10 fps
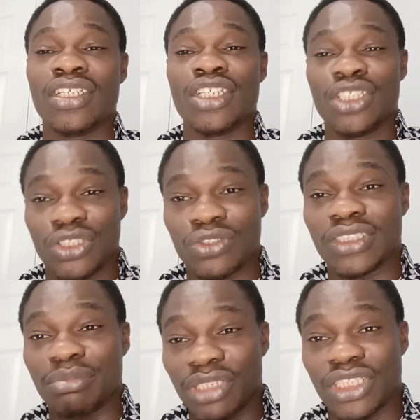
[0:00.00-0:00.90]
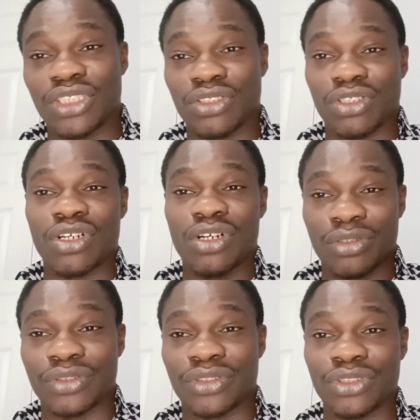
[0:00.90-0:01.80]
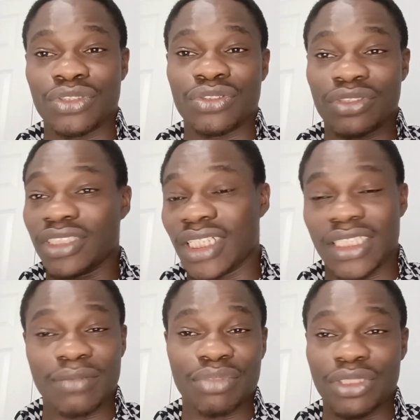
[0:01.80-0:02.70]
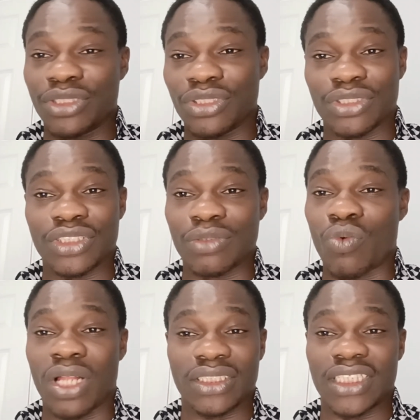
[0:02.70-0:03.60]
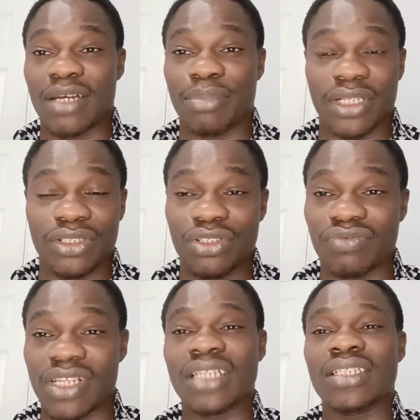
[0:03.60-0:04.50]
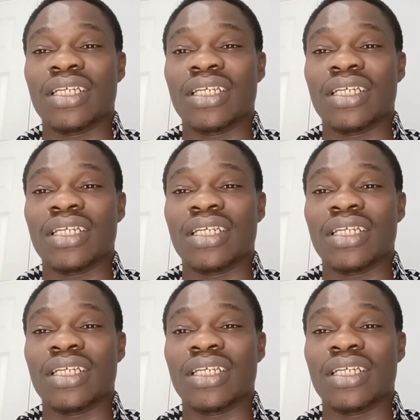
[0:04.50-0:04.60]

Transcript: you use in making your calls, you use in taking pictures, WhatsApp, and all of that.